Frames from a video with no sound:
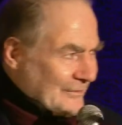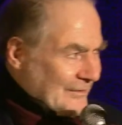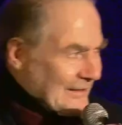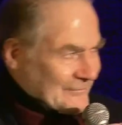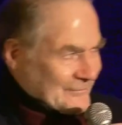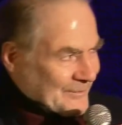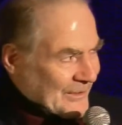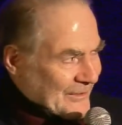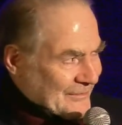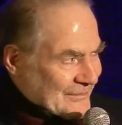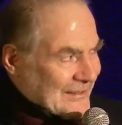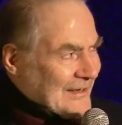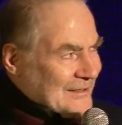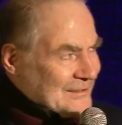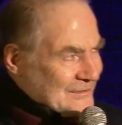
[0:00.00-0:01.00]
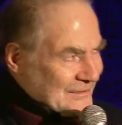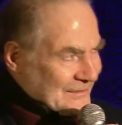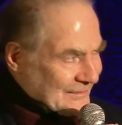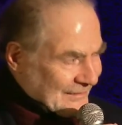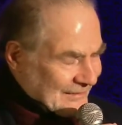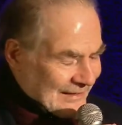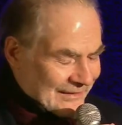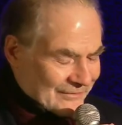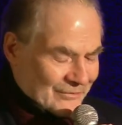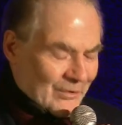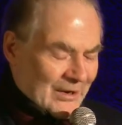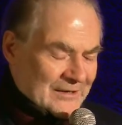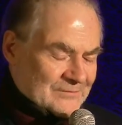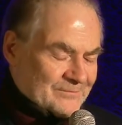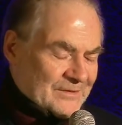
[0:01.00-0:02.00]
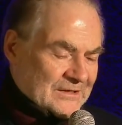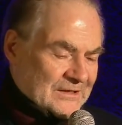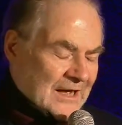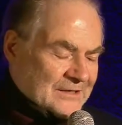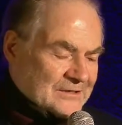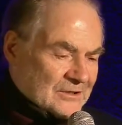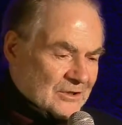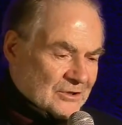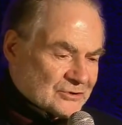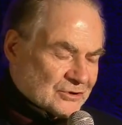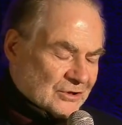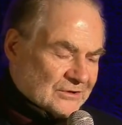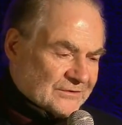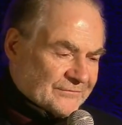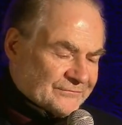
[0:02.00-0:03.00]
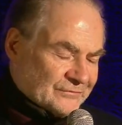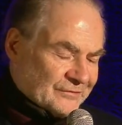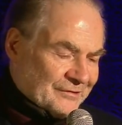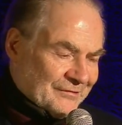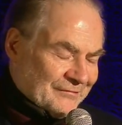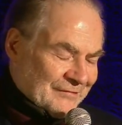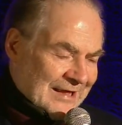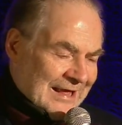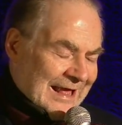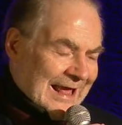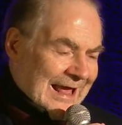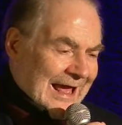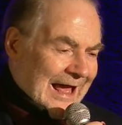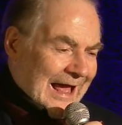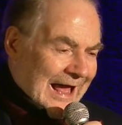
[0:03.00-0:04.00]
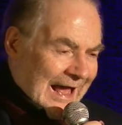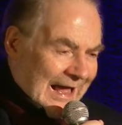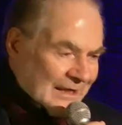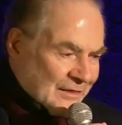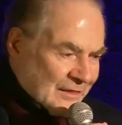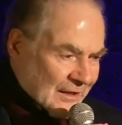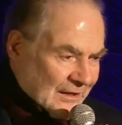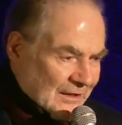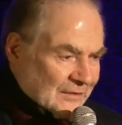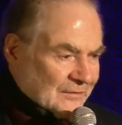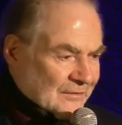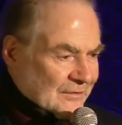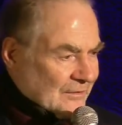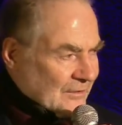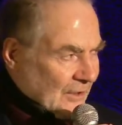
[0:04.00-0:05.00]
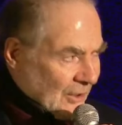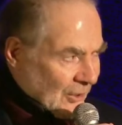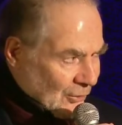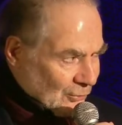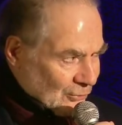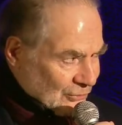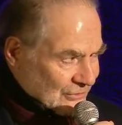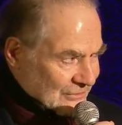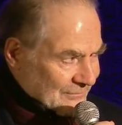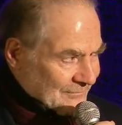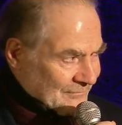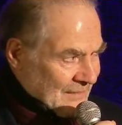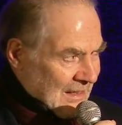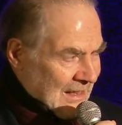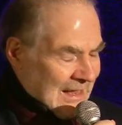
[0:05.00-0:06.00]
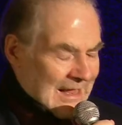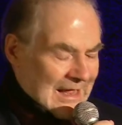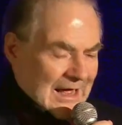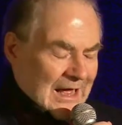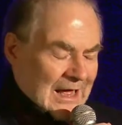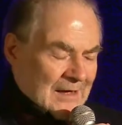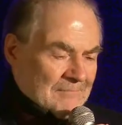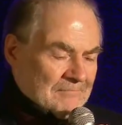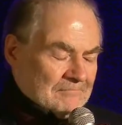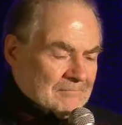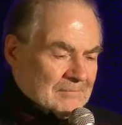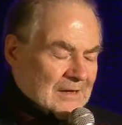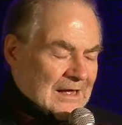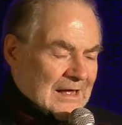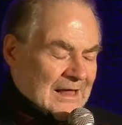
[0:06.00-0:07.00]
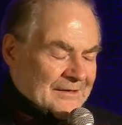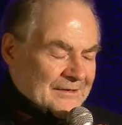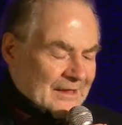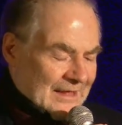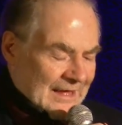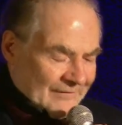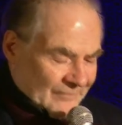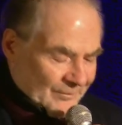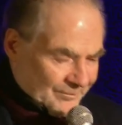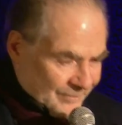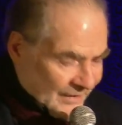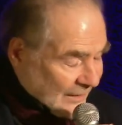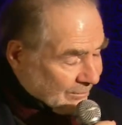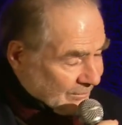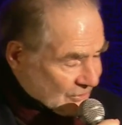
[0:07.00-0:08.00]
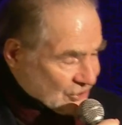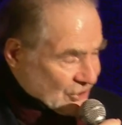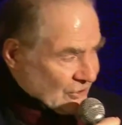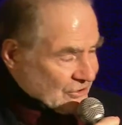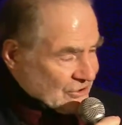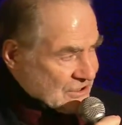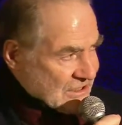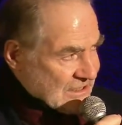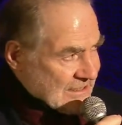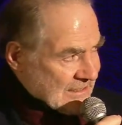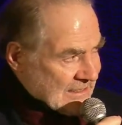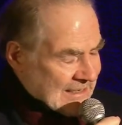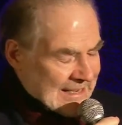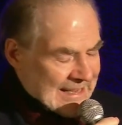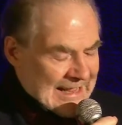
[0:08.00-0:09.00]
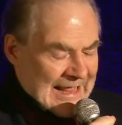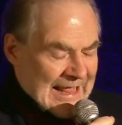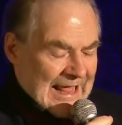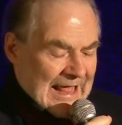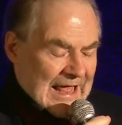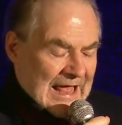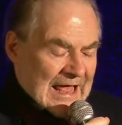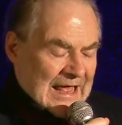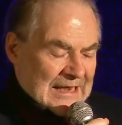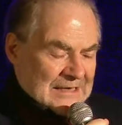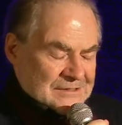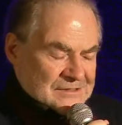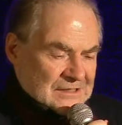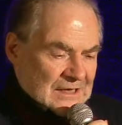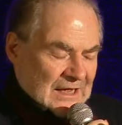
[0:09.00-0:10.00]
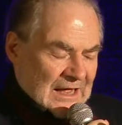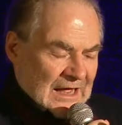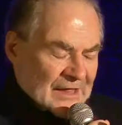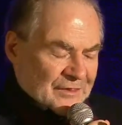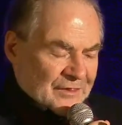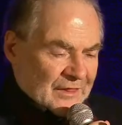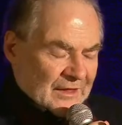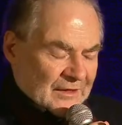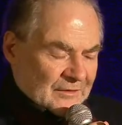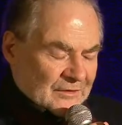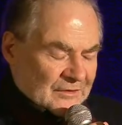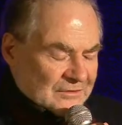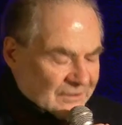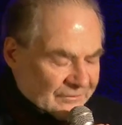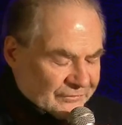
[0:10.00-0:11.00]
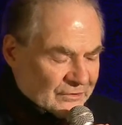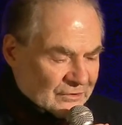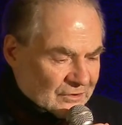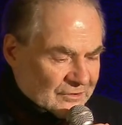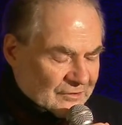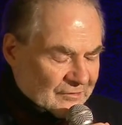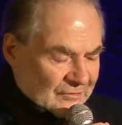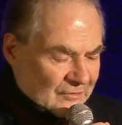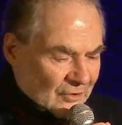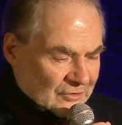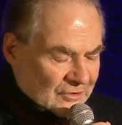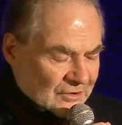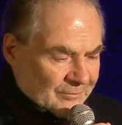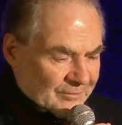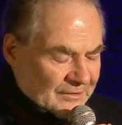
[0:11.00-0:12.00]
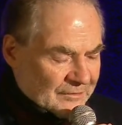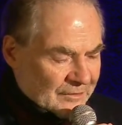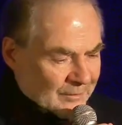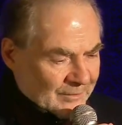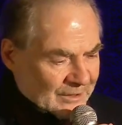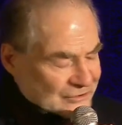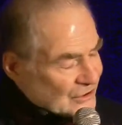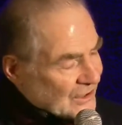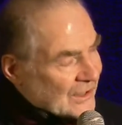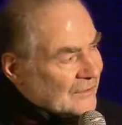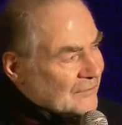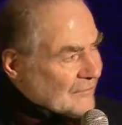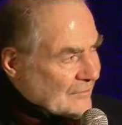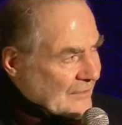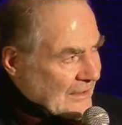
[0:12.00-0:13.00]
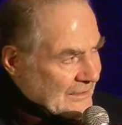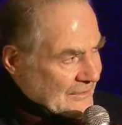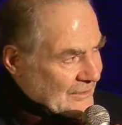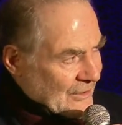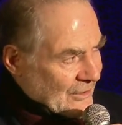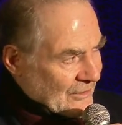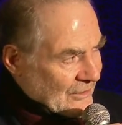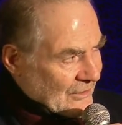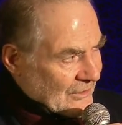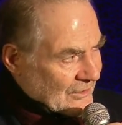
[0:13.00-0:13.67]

and there are personalities and there are quite big ideological differences. I think it's going to hold. And they have a big majority. And I think the difficulty is not going to be so much inside the